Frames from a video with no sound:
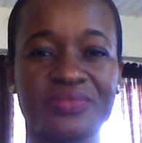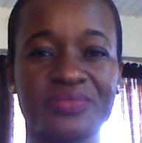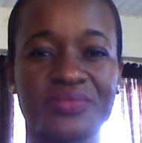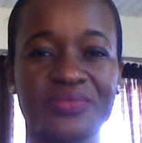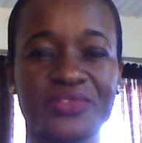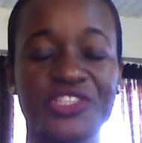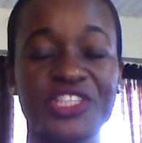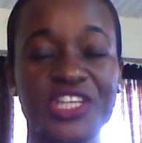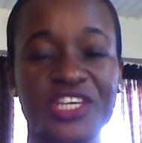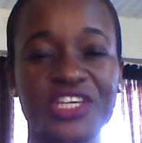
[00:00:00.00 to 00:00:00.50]

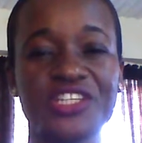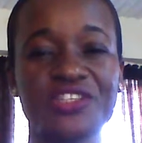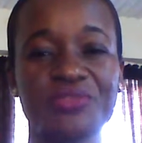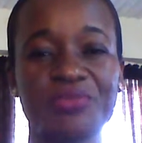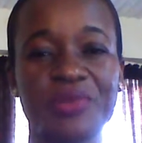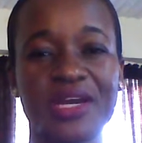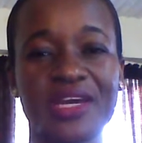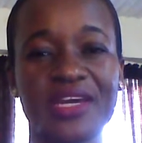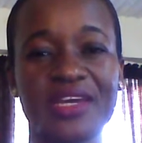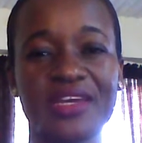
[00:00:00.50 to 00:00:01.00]
change
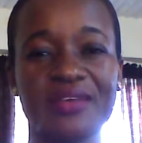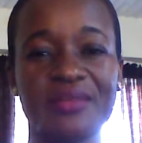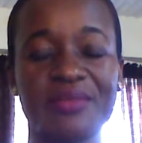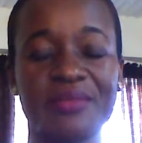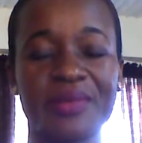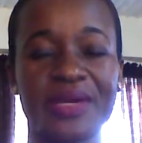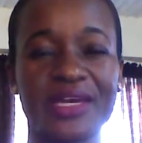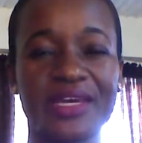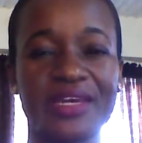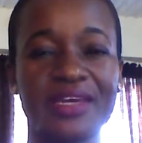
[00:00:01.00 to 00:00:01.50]

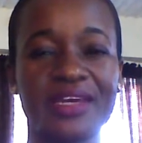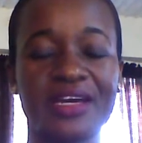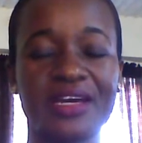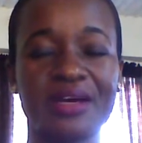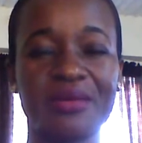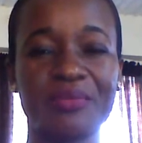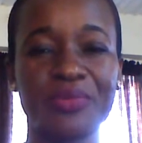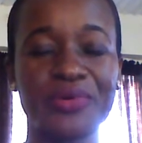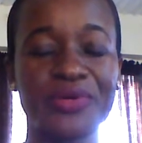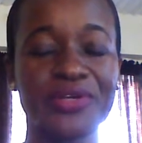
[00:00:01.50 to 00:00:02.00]

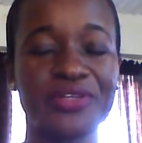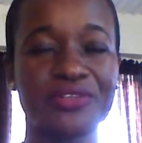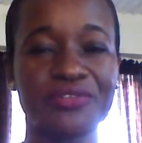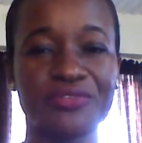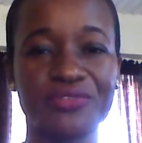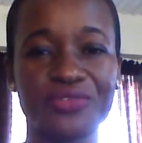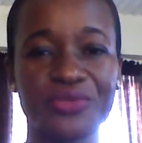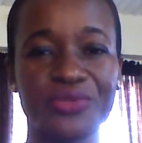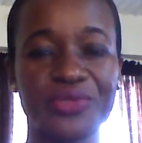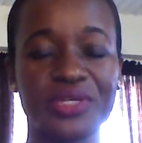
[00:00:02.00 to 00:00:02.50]
my point
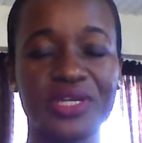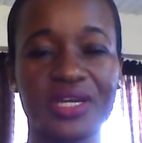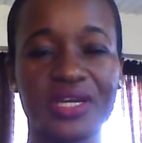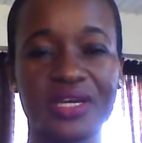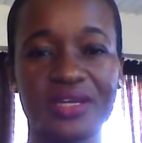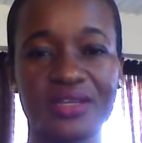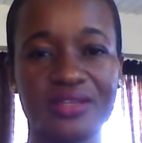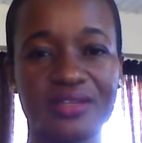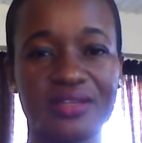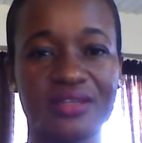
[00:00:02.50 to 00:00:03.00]
of view
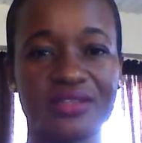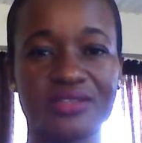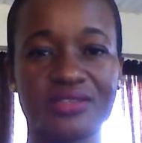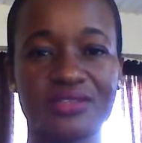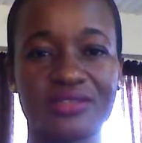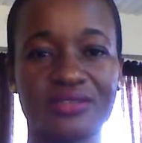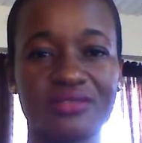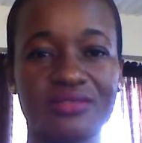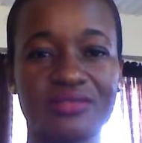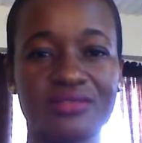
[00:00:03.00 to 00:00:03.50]
regarding that
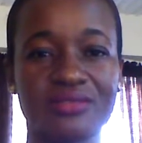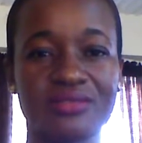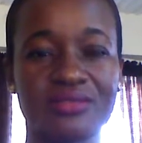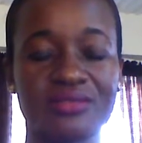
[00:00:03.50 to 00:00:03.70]
song.